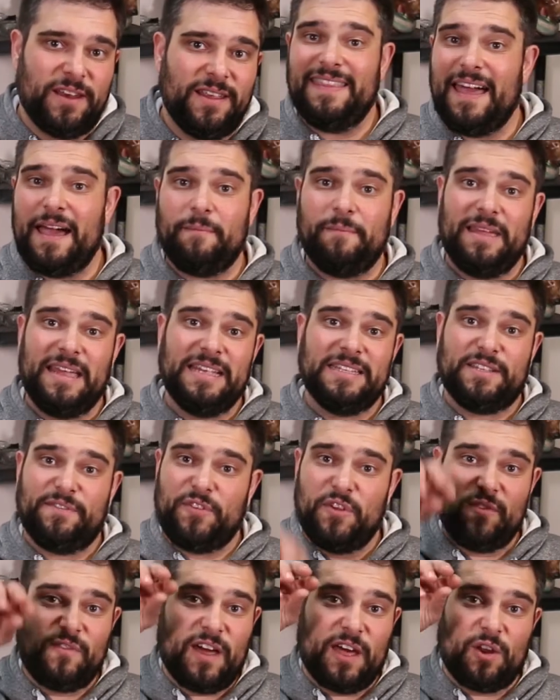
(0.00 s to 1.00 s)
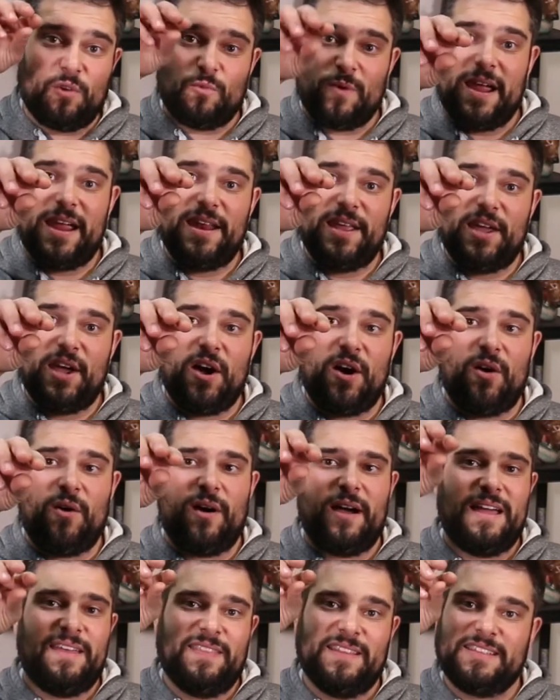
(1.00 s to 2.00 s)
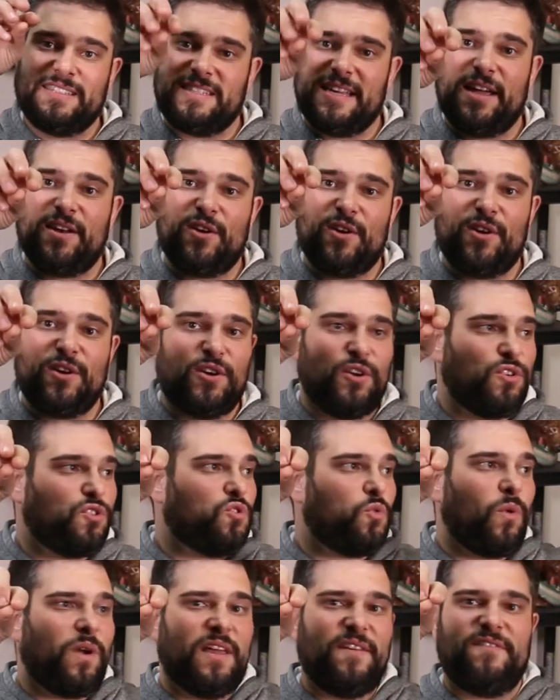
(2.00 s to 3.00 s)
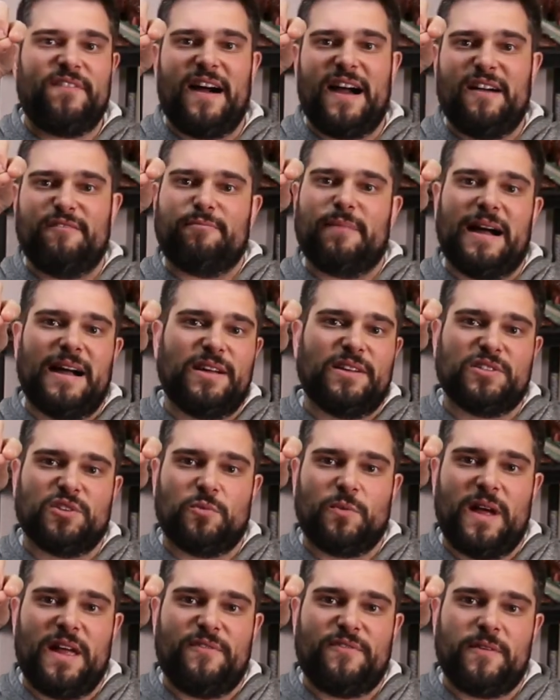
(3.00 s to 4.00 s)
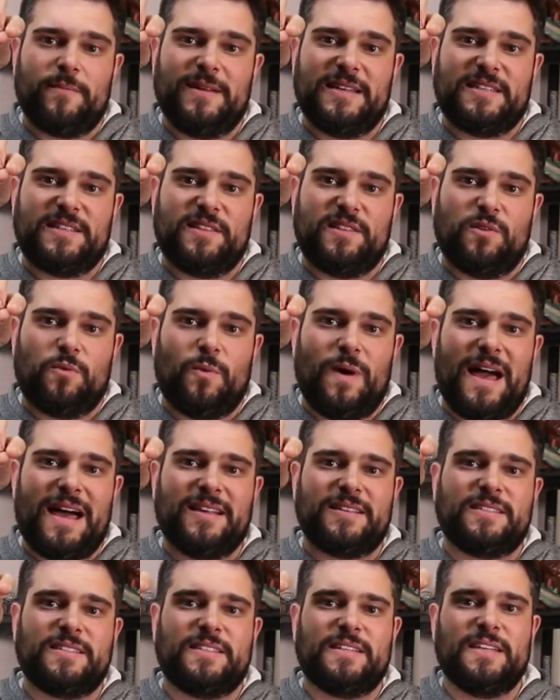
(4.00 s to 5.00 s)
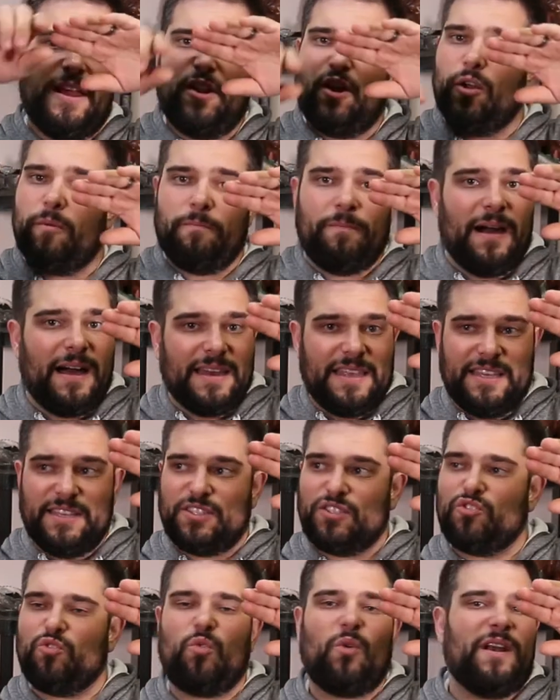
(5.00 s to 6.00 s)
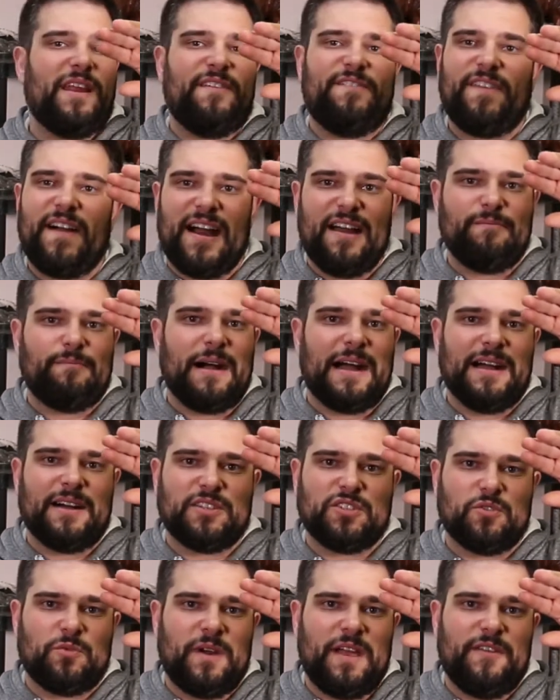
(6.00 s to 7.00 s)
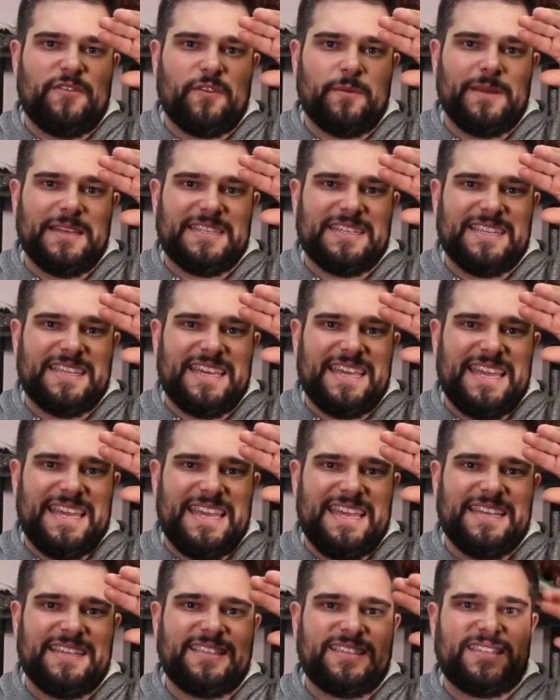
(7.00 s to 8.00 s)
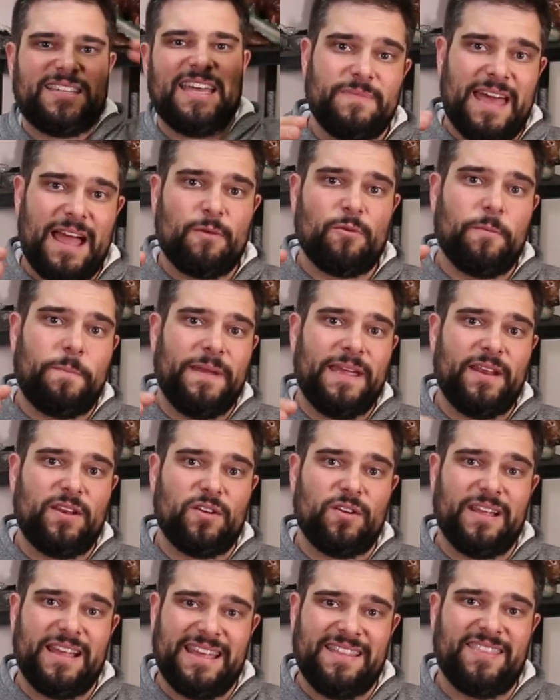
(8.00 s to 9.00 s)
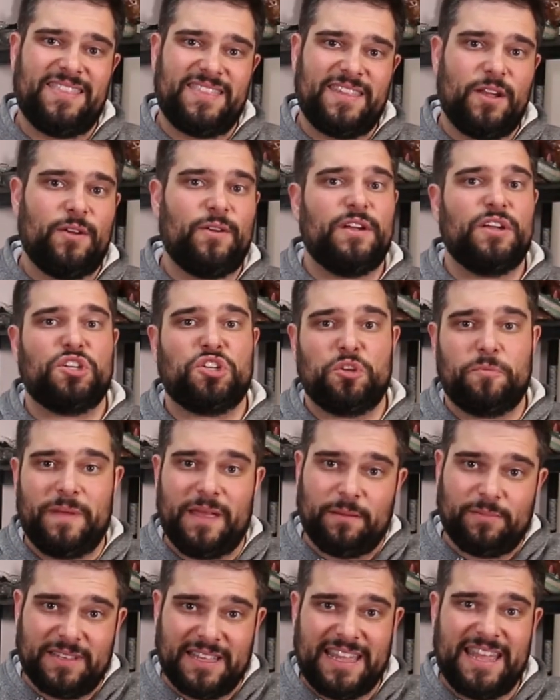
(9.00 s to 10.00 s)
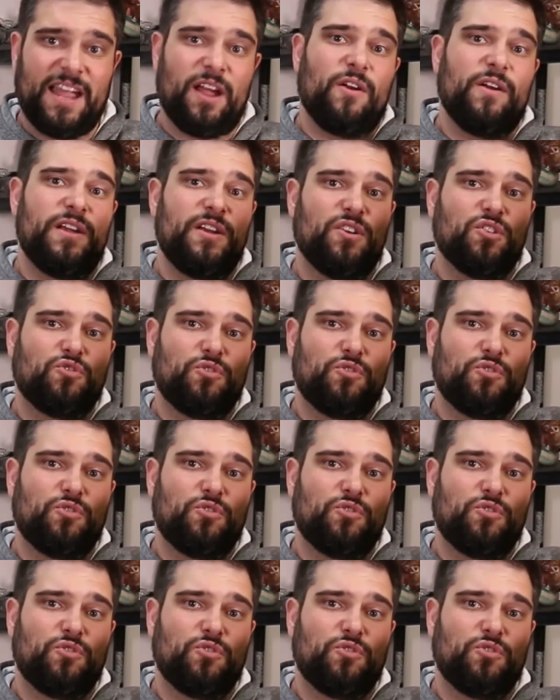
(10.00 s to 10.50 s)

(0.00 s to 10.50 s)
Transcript: And that means if you've got a radio in the center, you're 25 miles away from it to the west, and your buddy's 25 miles away from it to the east, that repeater, in theory, should be able to carry your